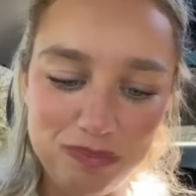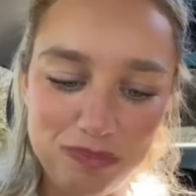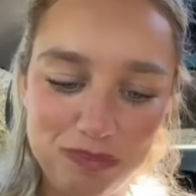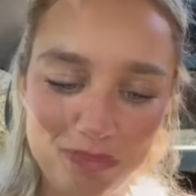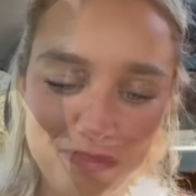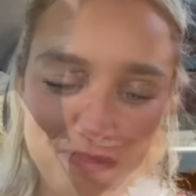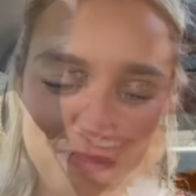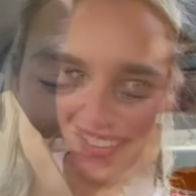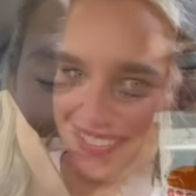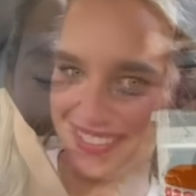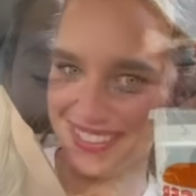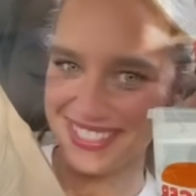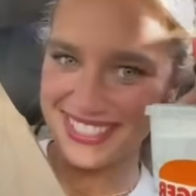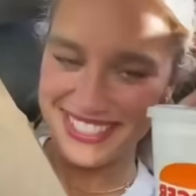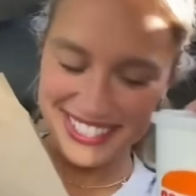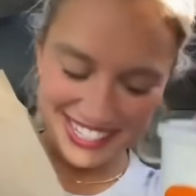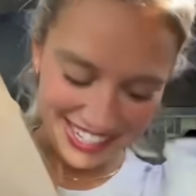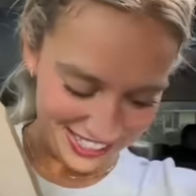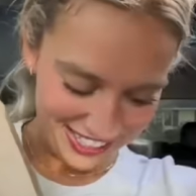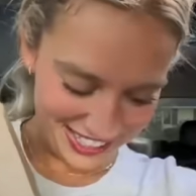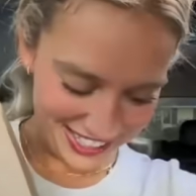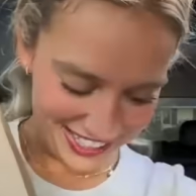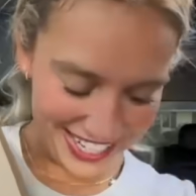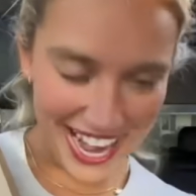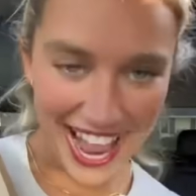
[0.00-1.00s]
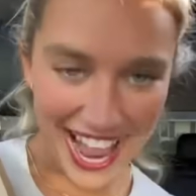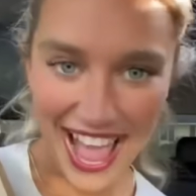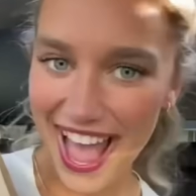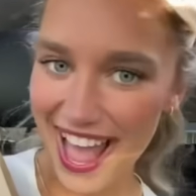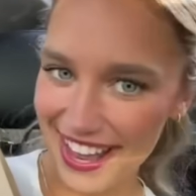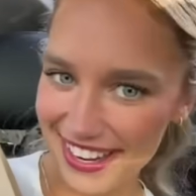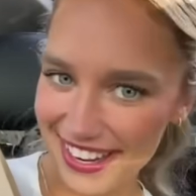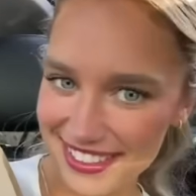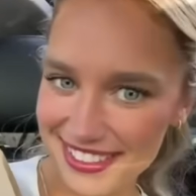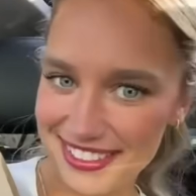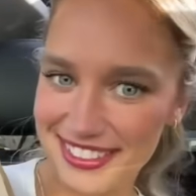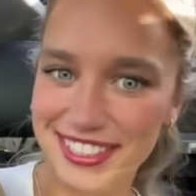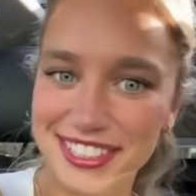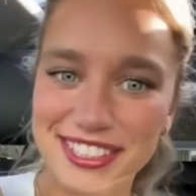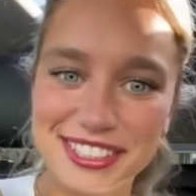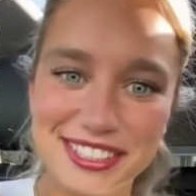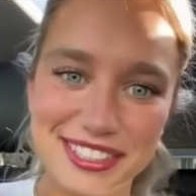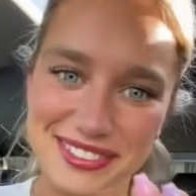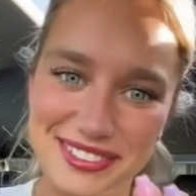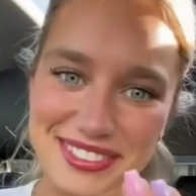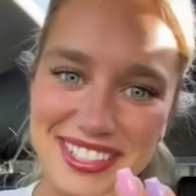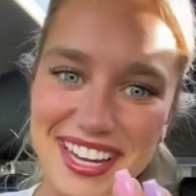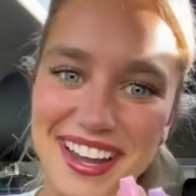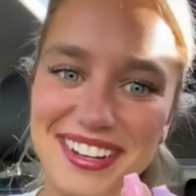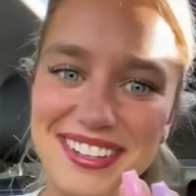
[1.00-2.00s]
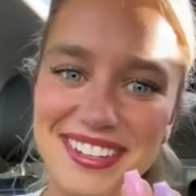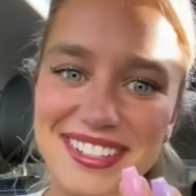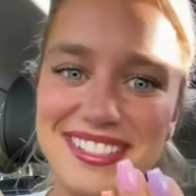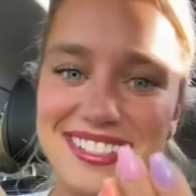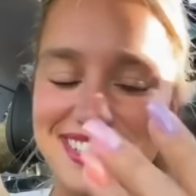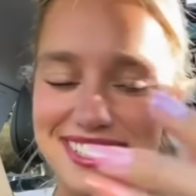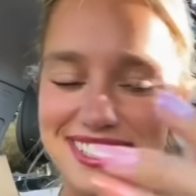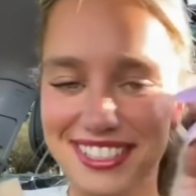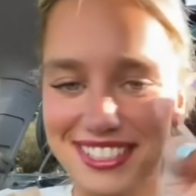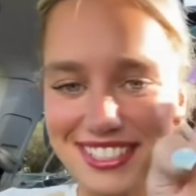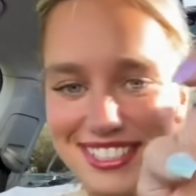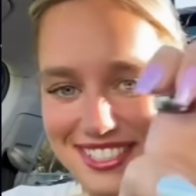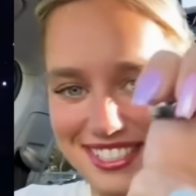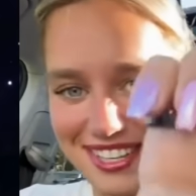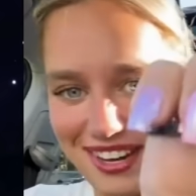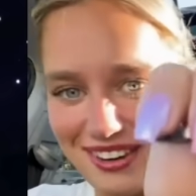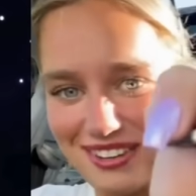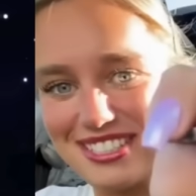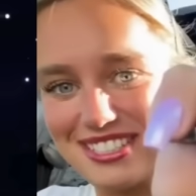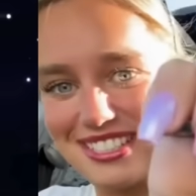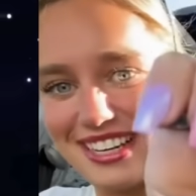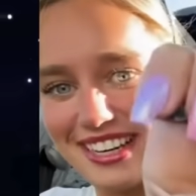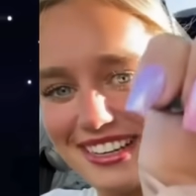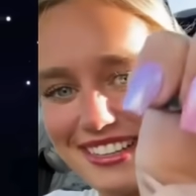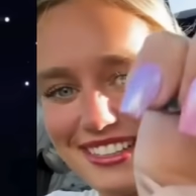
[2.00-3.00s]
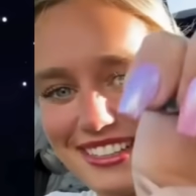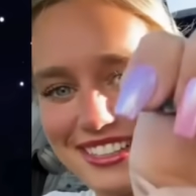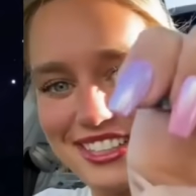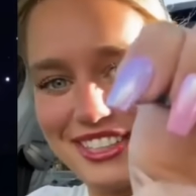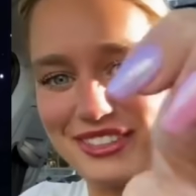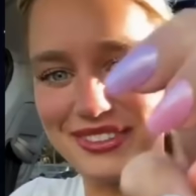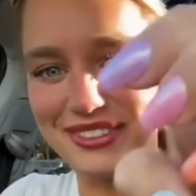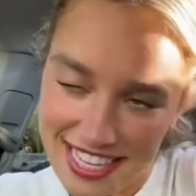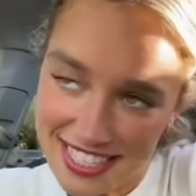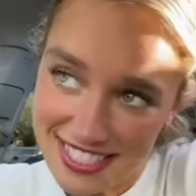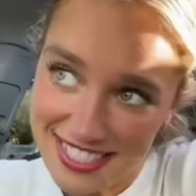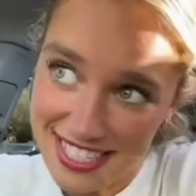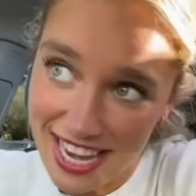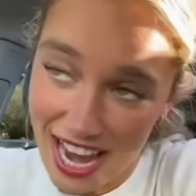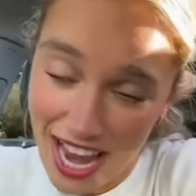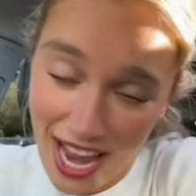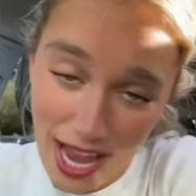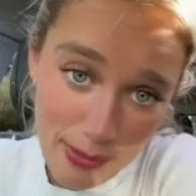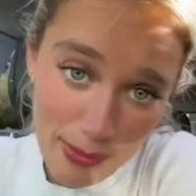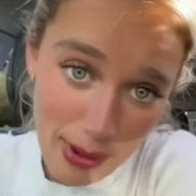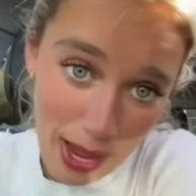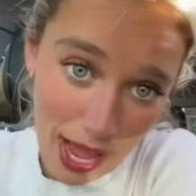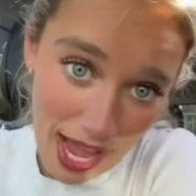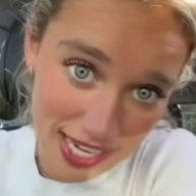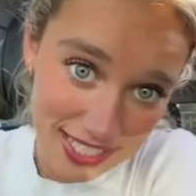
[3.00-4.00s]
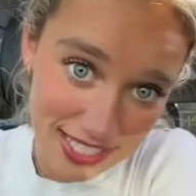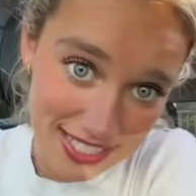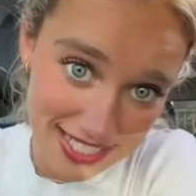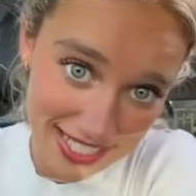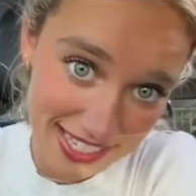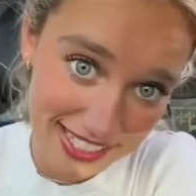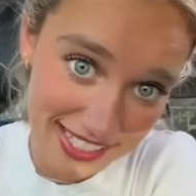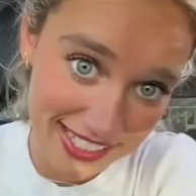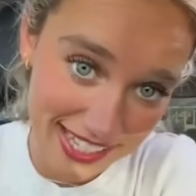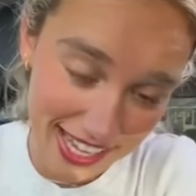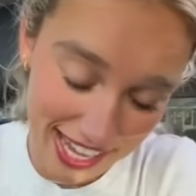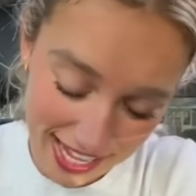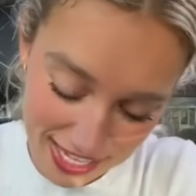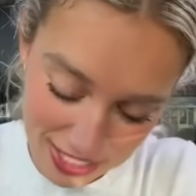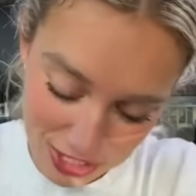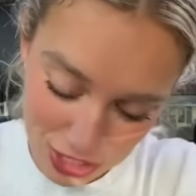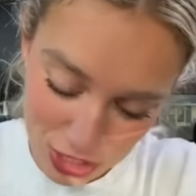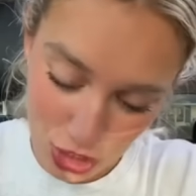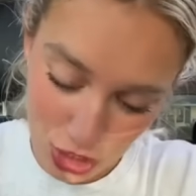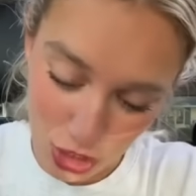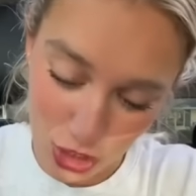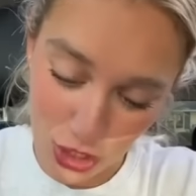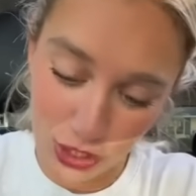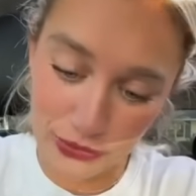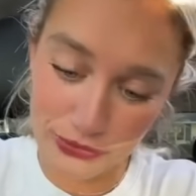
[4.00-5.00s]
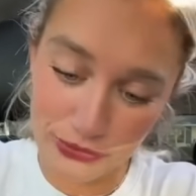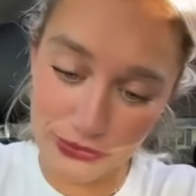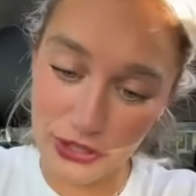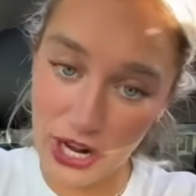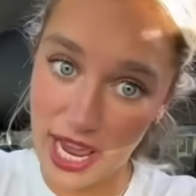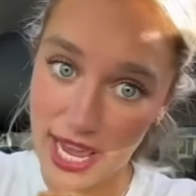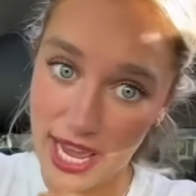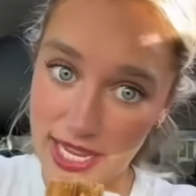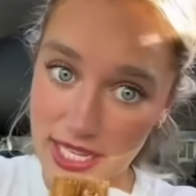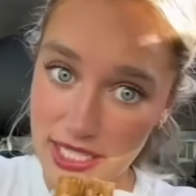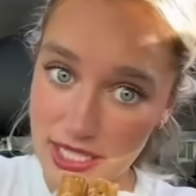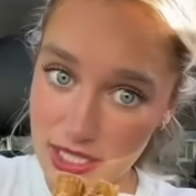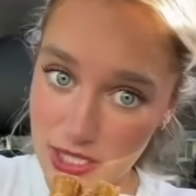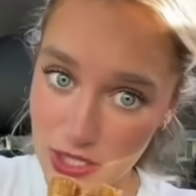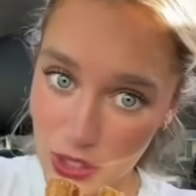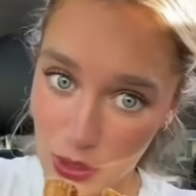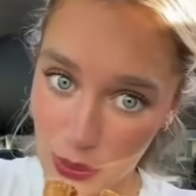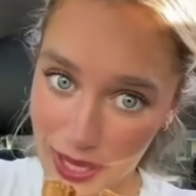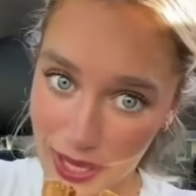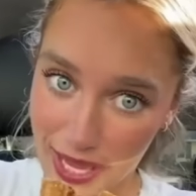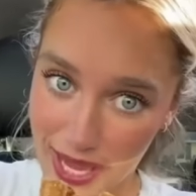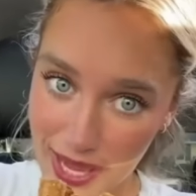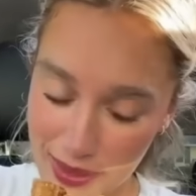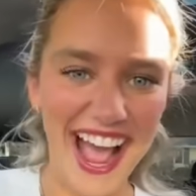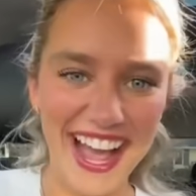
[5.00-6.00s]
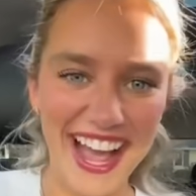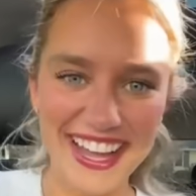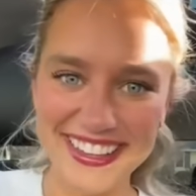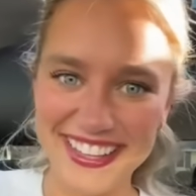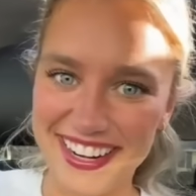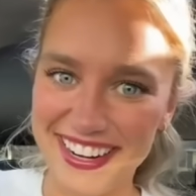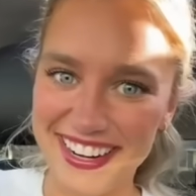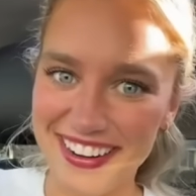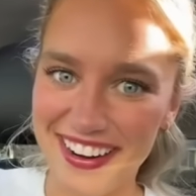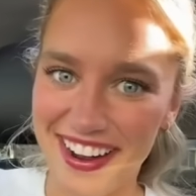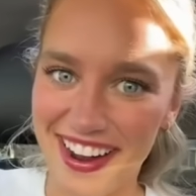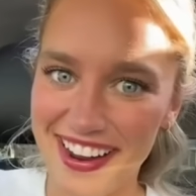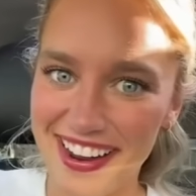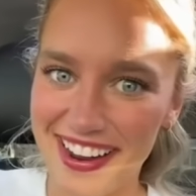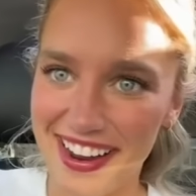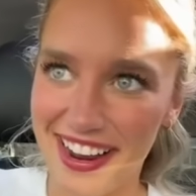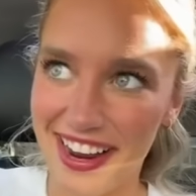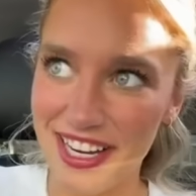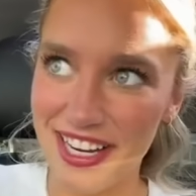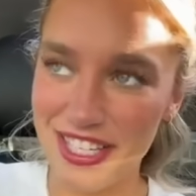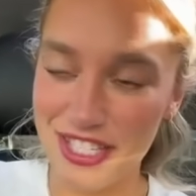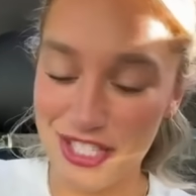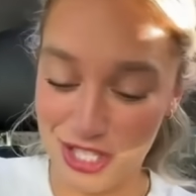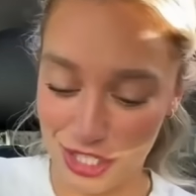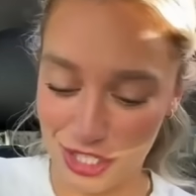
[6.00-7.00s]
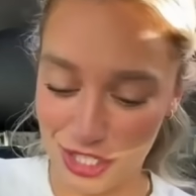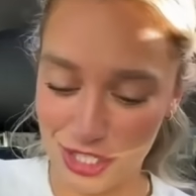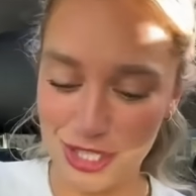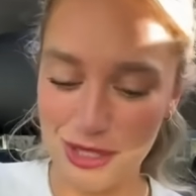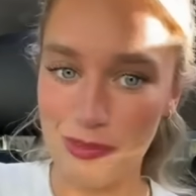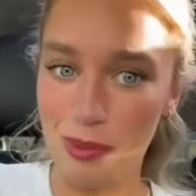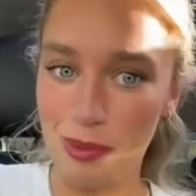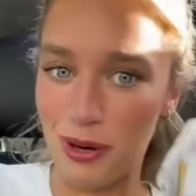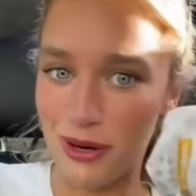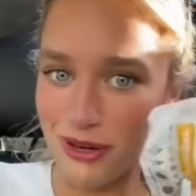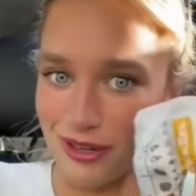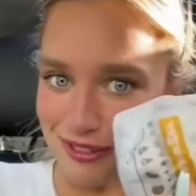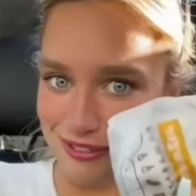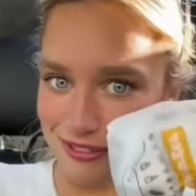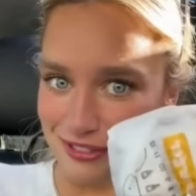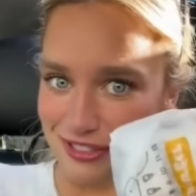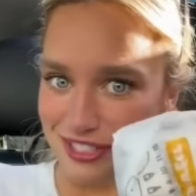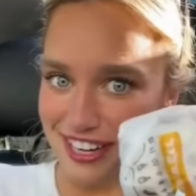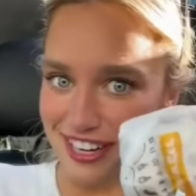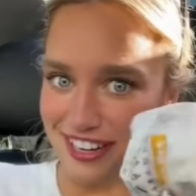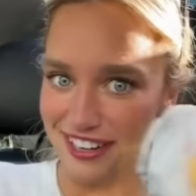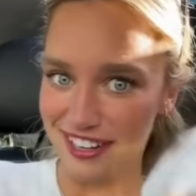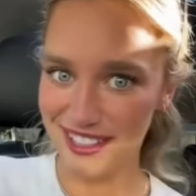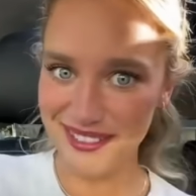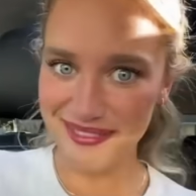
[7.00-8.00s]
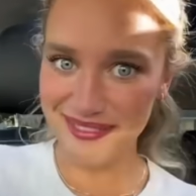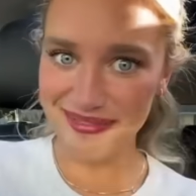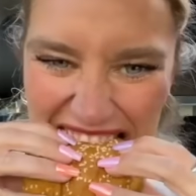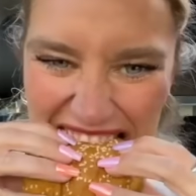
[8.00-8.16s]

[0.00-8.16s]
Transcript: Back with dinner and new nails. They're so stinking cute. This time I did get churro fries, okay? And then I got a cheeseburger for dinner.